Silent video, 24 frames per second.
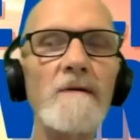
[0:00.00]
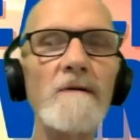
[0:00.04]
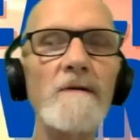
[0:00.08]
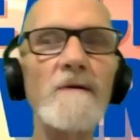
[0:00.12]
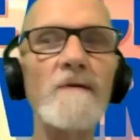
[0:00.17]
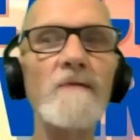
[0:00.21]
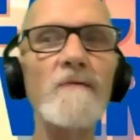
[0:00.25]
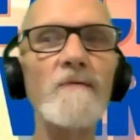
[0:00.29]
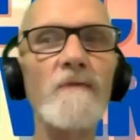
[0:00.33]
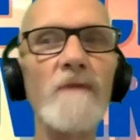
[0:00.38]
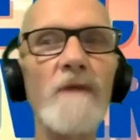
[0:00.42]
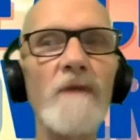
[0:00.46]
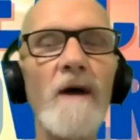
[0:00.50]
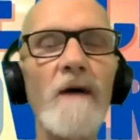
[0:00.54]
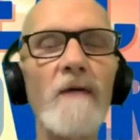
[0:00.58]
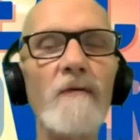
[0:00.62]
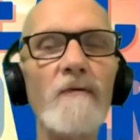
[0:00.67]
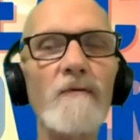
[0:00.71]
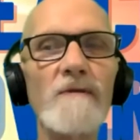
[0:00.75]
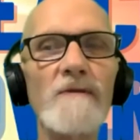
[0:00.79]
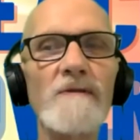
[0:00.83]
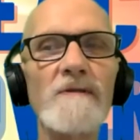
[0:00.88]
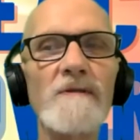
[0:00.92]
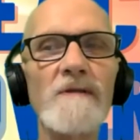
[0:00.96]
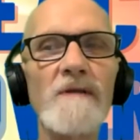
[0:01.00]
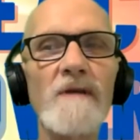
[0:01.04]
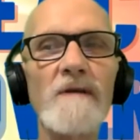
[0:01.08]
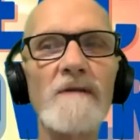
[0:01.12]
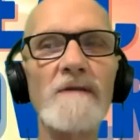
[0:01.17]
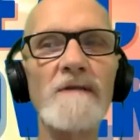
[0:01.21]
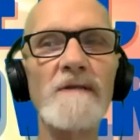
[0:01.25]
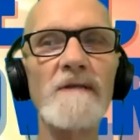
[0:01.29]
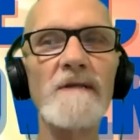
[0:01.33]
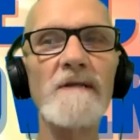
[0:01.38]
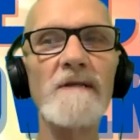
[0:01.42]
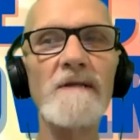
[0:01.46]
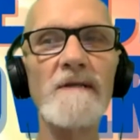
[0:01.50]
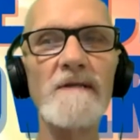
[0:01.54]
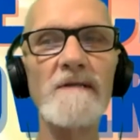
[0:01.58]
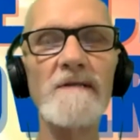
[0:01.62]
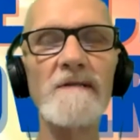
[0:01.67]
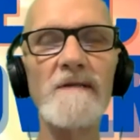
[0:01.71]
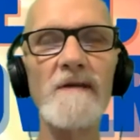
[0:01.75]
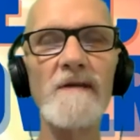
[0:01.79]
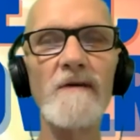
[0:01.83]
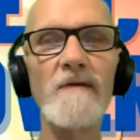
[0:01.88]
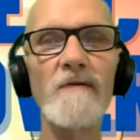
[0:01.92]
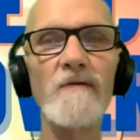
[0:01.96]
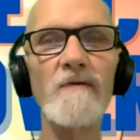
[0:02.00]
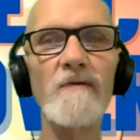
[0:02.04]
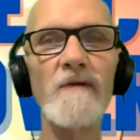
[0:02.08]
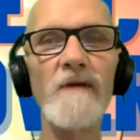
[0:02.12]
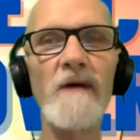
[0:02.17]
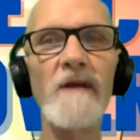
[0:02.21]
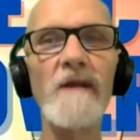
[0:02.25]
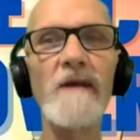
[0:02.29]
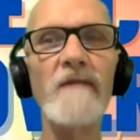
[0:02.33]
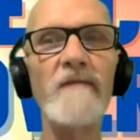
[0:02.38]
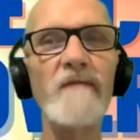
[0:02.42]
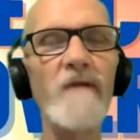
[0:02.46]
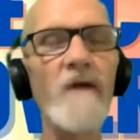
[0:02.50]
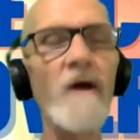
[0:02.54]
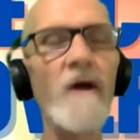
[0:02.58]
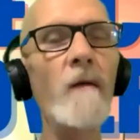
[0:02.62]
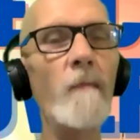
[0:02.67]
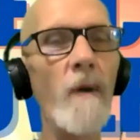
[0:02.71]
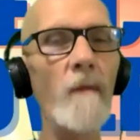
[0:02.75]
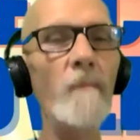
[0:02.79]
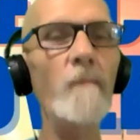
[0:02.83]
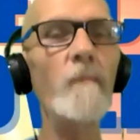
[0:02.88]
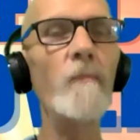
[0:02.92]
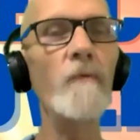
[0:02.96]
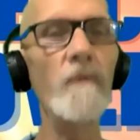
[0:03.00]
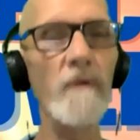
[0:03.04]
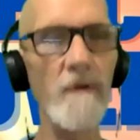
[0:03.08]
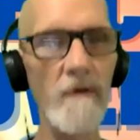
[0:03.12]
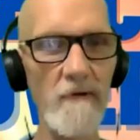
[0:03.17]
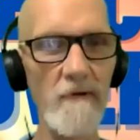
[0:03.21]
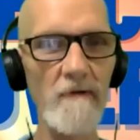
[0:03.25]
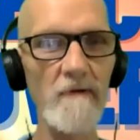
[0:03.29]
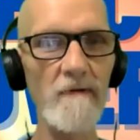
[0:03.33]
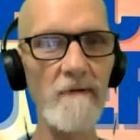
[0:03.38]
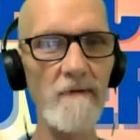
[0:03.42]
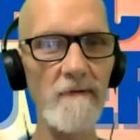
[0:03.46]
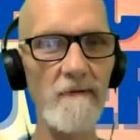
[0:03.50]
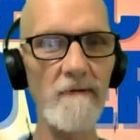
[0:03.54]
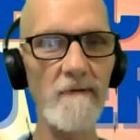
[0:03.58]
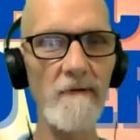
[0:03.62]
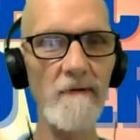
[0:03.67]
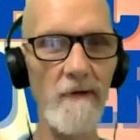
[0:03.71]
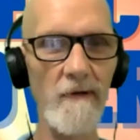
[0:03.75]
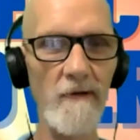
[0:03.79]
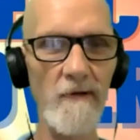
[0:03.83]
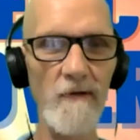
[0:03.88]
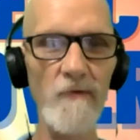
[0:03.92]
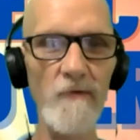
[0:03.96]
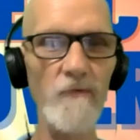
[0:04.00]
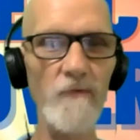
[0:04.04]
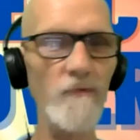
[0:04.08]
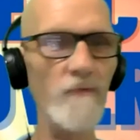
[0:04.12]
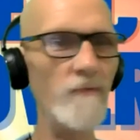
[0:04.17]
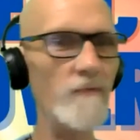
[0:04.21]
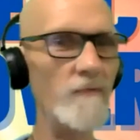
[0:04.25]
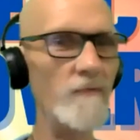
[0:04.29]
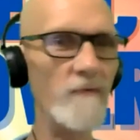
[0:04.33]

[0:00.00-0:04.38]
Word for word: you and I were discussing this the other day. They've come up with a new